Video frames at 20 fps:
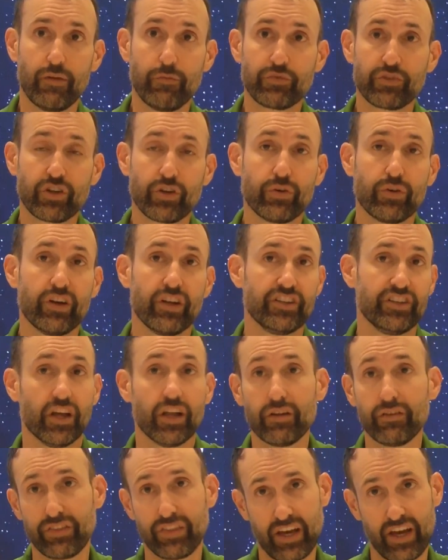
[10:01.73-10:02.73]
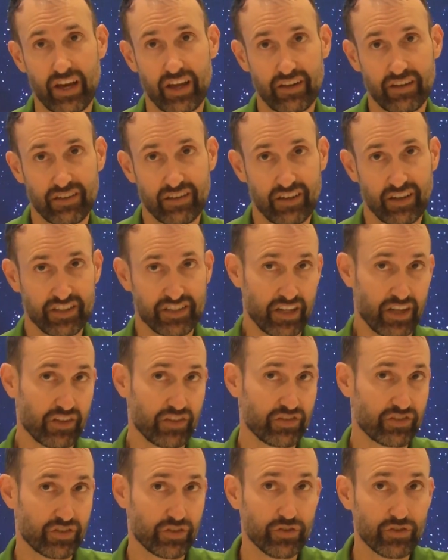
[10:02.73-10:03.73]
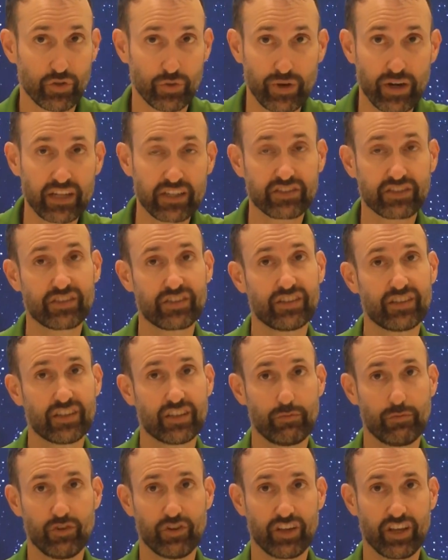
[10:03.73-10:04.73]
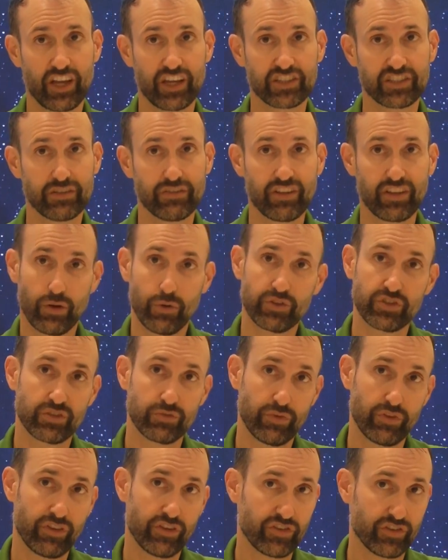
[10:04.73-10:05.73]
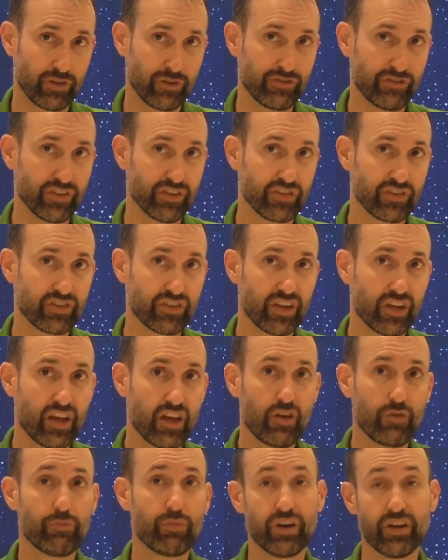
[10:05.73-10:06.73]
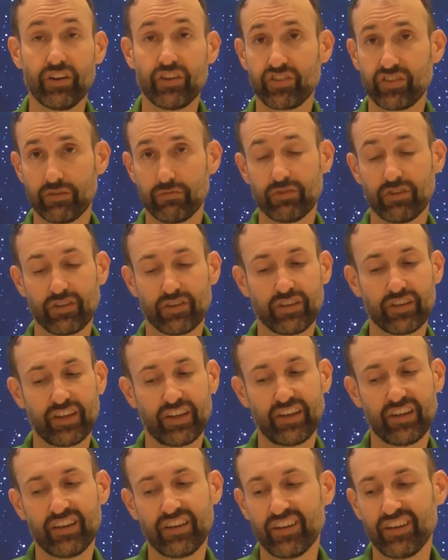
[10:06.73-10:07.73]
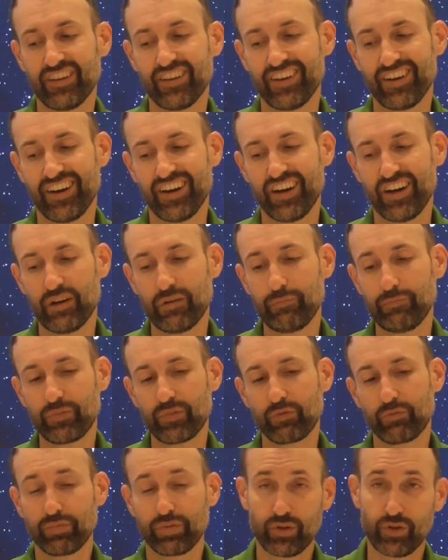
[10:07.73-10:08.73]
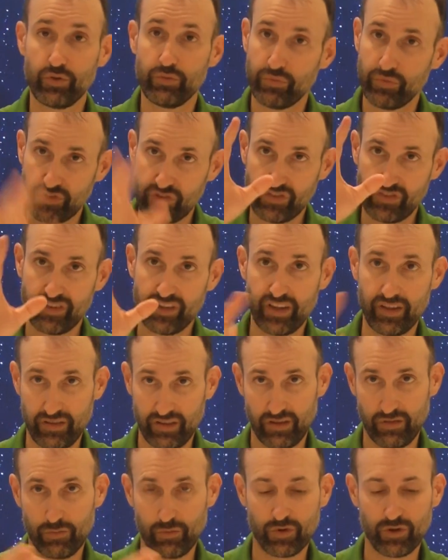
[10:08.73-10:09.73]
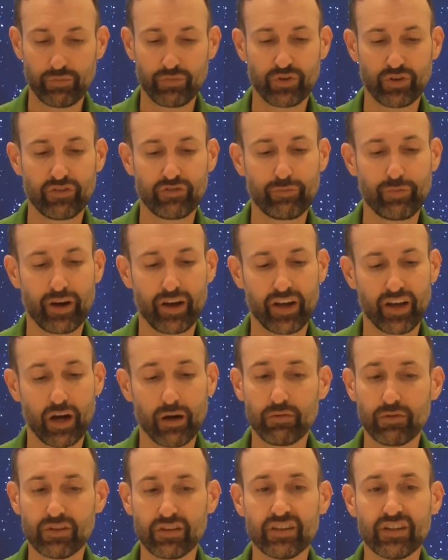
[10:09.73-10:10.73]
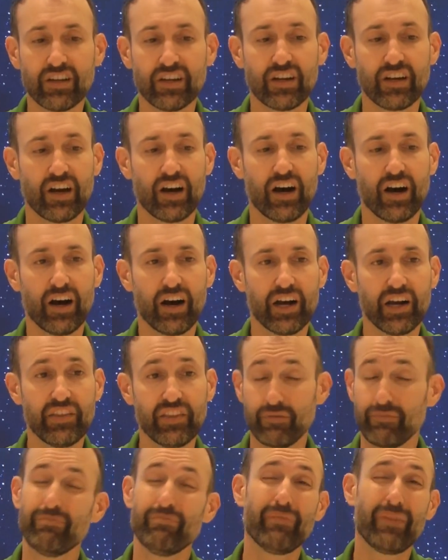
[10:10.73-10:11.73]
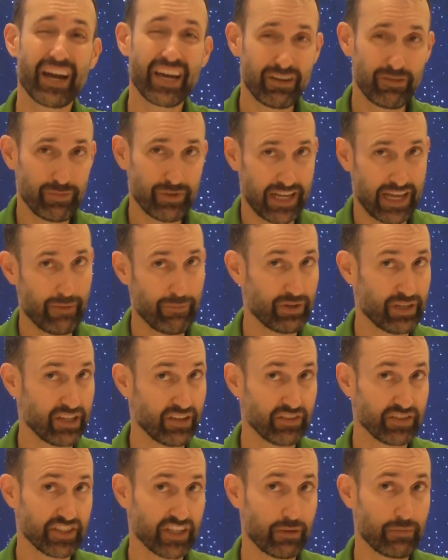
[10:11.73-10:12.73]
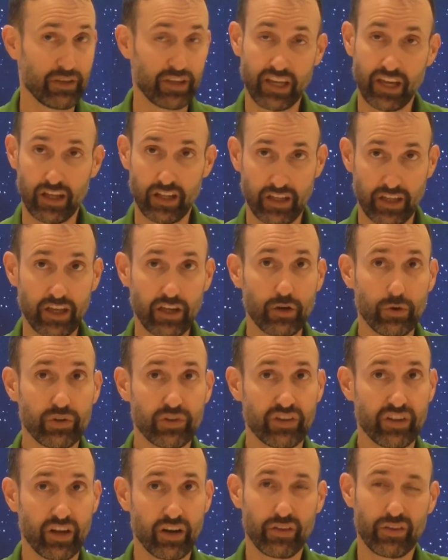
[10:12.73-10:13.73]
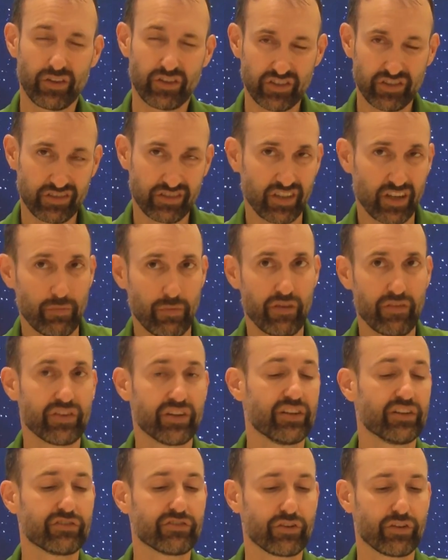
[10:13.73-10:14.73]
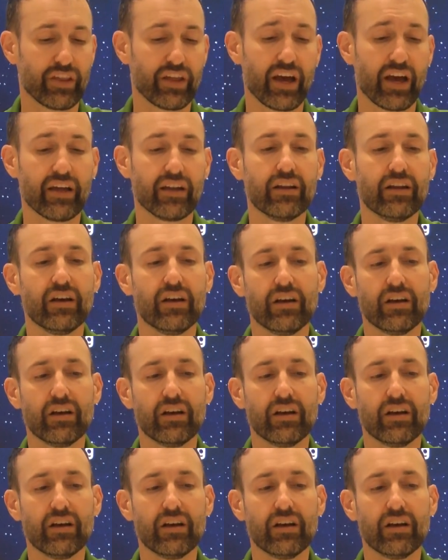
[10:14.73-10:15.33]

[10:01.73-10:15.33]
So none of that attests to direct communication of the ocean with the surface. But similarly, plumes that were observed by Hubble, and it might have been happening at the time that Galileo was there, there's some evidence for that,